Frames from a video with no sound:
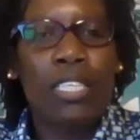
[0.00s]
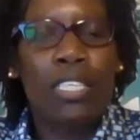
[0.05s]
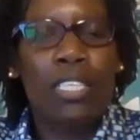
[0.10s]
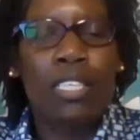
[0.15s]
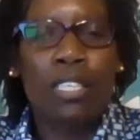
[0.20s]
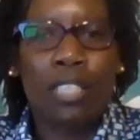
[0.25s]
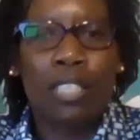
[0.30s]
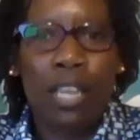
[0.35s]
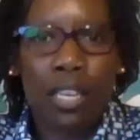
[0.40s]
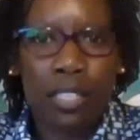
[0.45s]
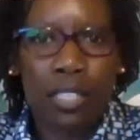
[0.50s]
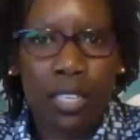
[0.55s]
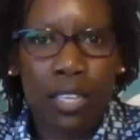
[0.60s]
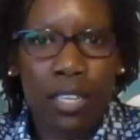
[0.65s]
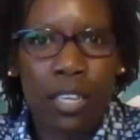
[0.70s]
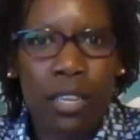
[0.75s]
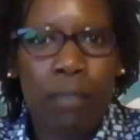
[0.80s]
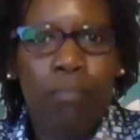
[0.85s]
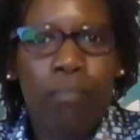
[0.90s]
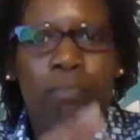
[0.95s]
This is
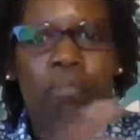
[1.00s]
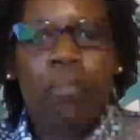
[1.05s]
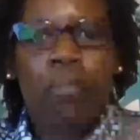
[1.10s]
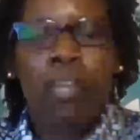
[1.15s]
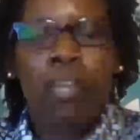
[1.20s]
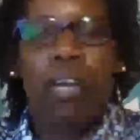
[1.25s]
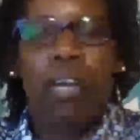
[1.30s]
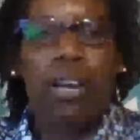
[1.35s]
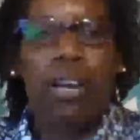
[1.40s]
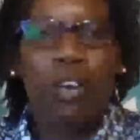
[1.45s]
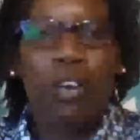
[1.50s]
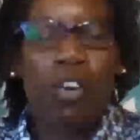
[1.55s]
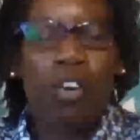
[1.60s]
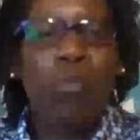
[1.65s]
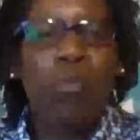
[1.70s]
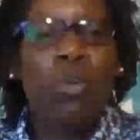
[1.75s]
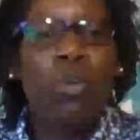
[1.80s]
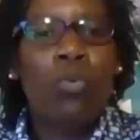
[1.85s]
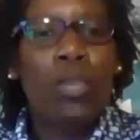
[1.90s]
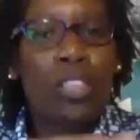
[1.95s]
actually
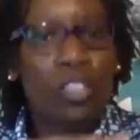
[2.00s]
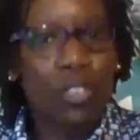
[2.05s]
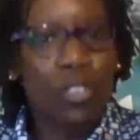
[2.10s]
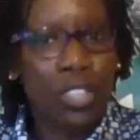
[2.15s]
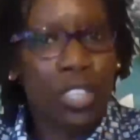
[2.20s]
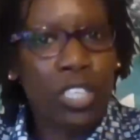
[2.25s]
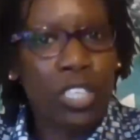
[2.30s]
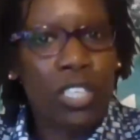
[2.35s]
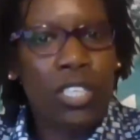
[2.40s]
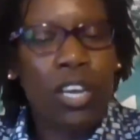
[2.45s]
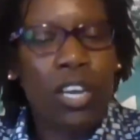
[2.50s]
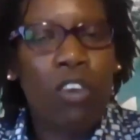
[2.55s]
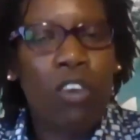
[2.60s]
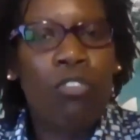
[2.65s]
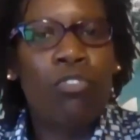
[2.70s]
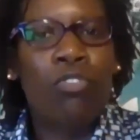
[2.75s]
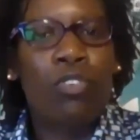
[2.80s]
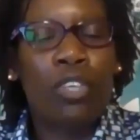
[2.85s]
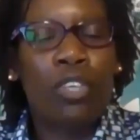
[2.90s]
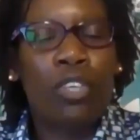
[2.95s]
Commonwealth Register
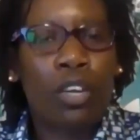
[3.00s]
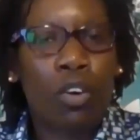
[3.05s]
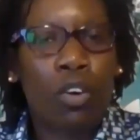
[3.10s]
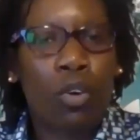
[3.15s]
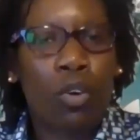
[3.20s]
of uh,